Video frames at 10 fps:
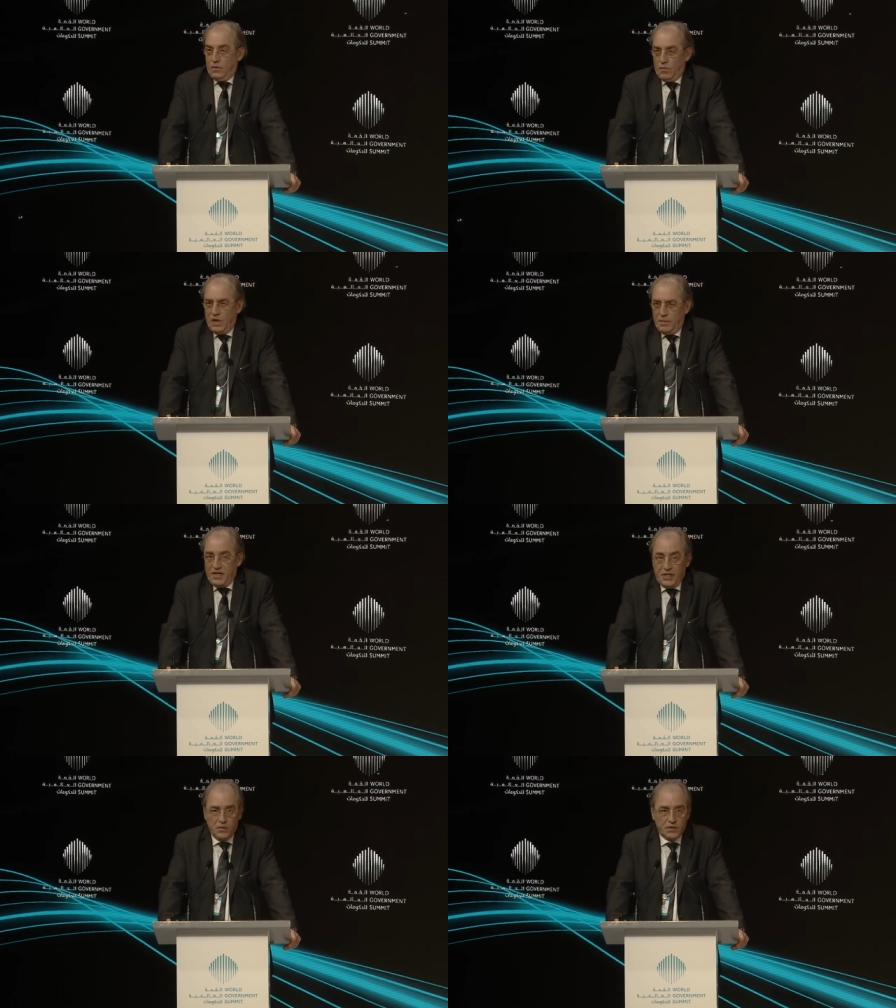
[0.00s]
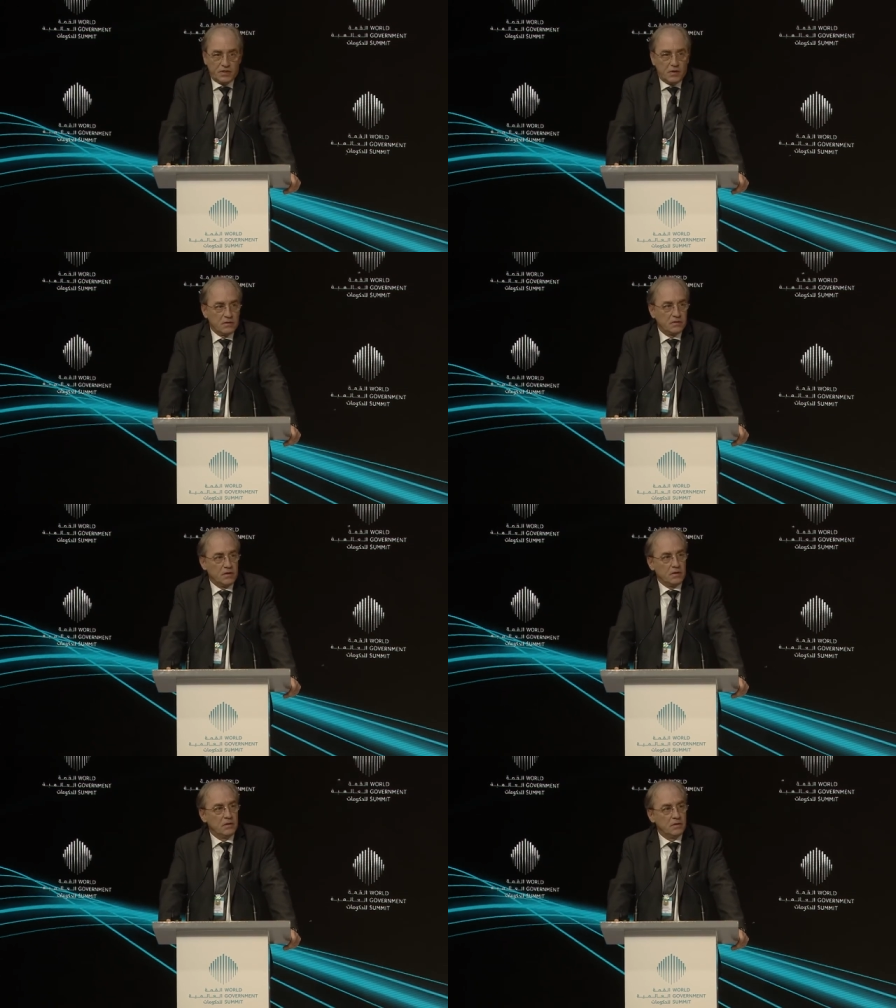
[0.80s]
will be used
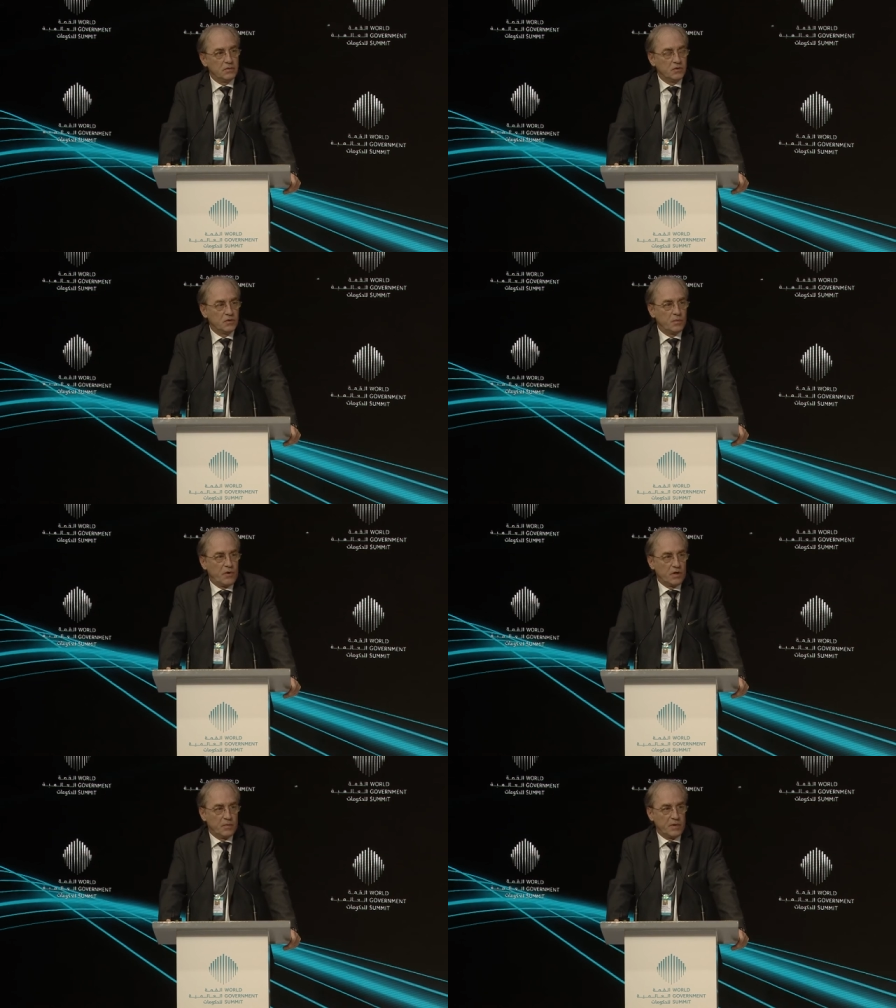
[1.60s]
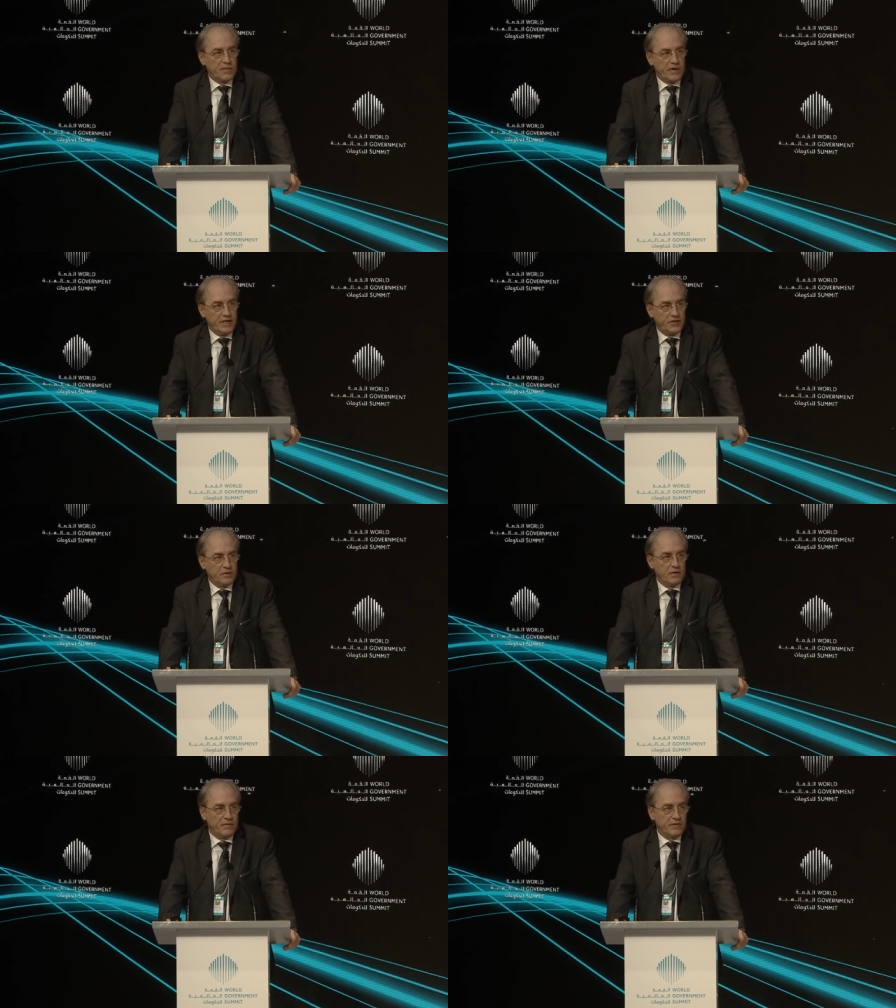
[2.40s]
also to support the
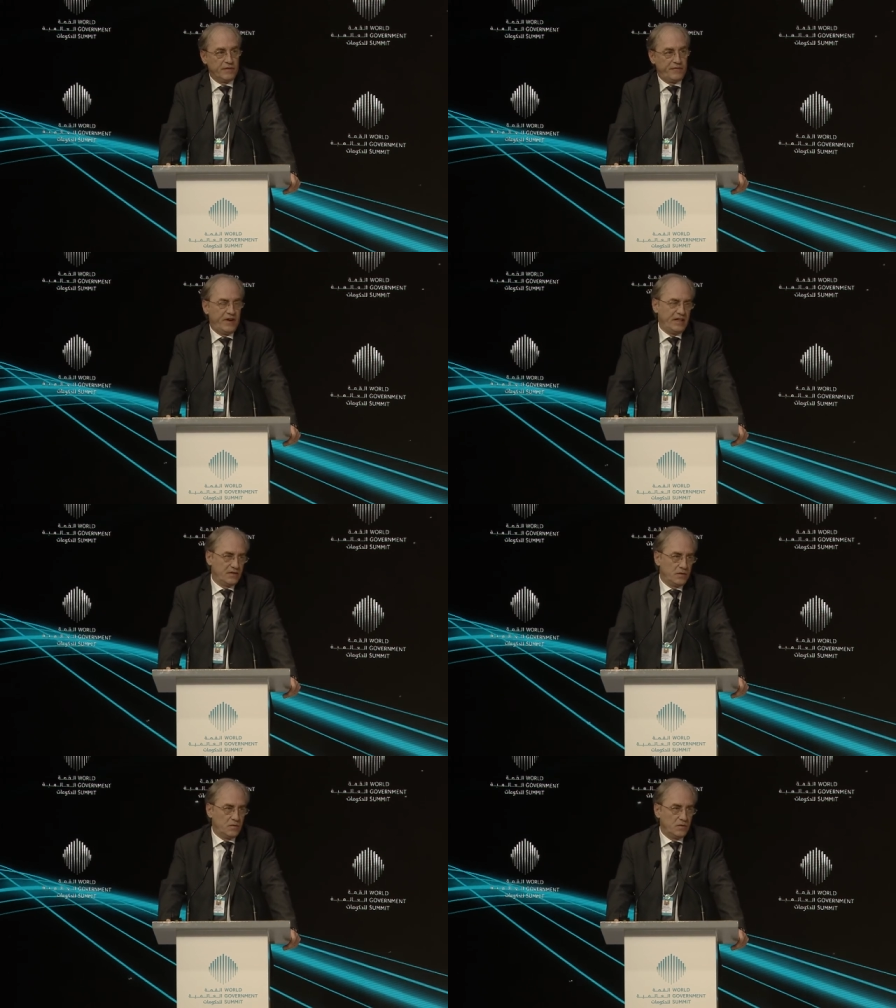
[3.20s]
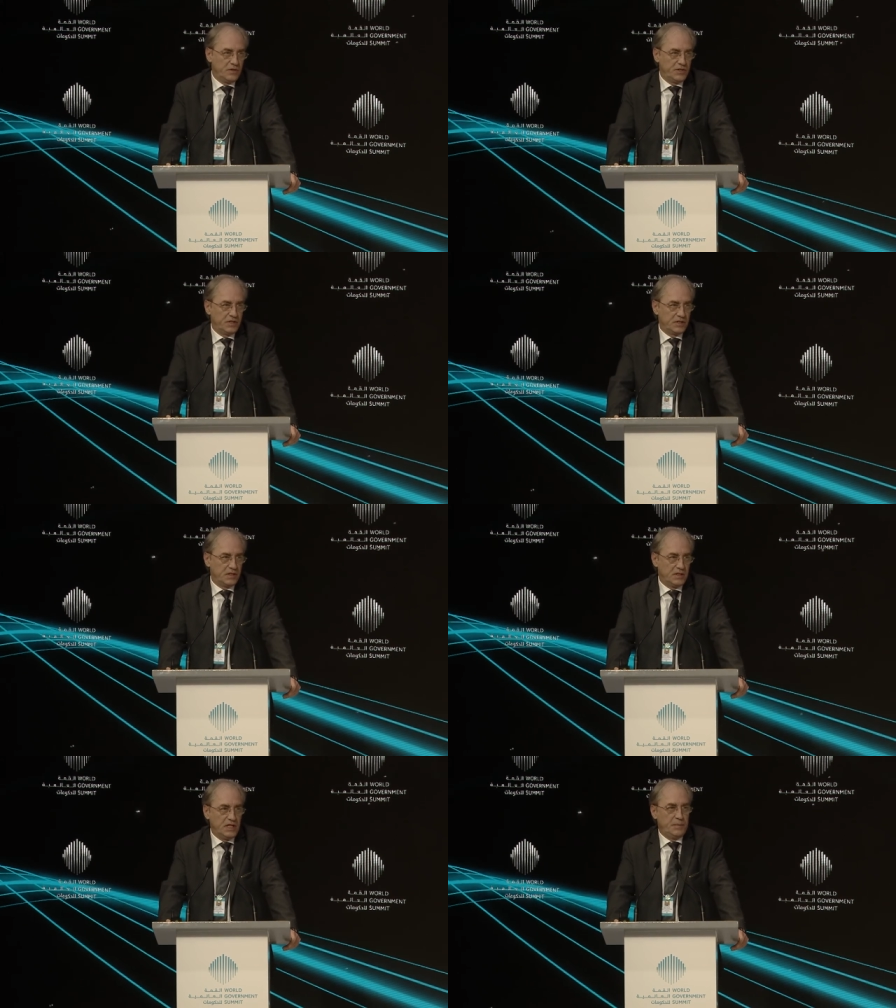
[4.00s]
preparation of the phase two, which is
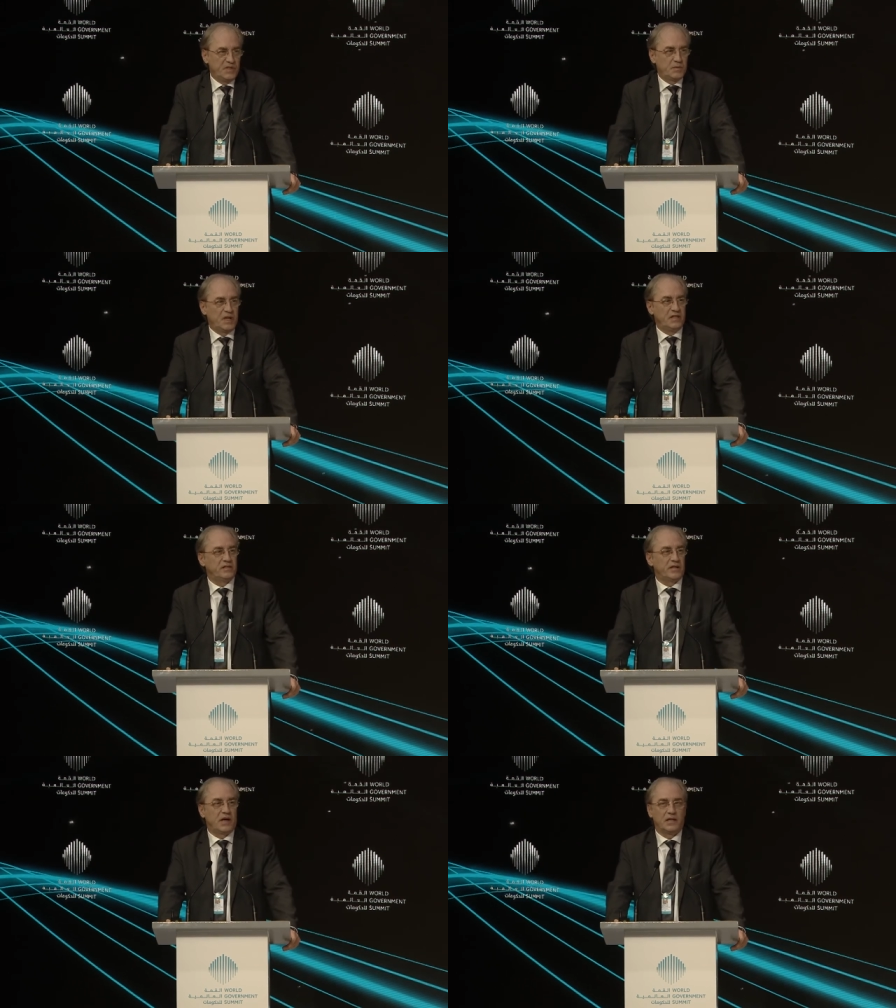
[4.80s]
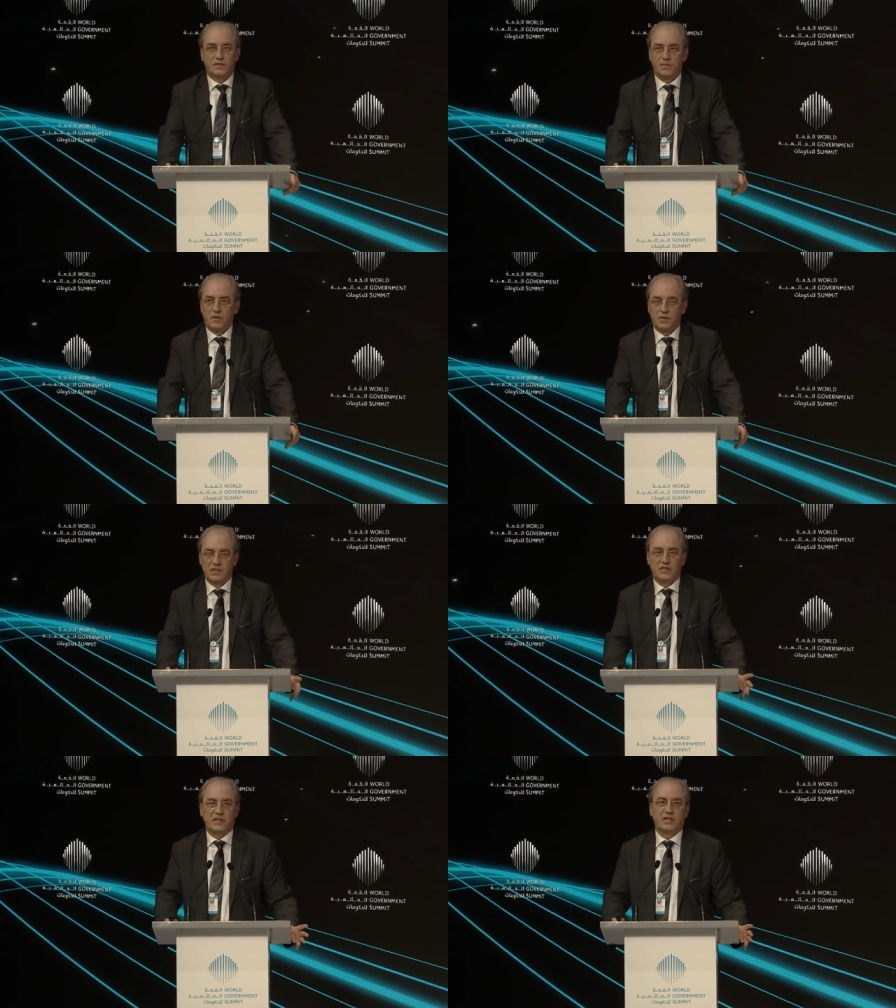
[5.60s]
the deep space transport.
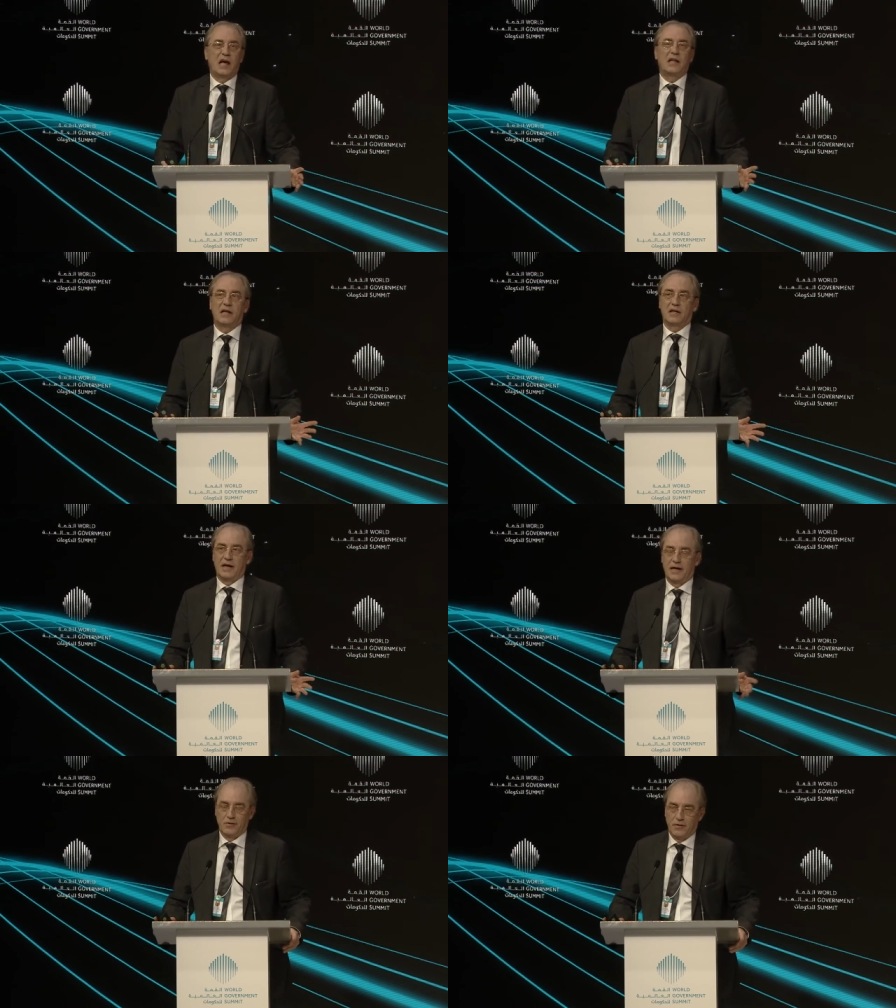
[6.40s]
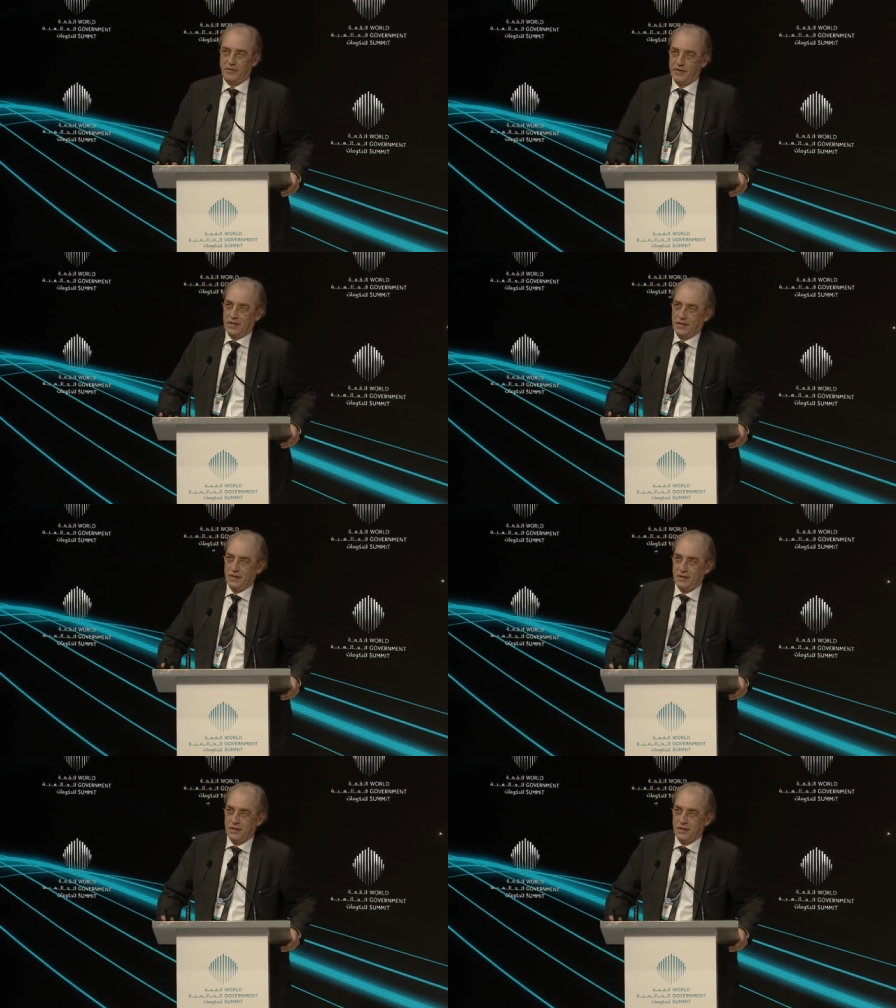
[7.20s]
This is another kind of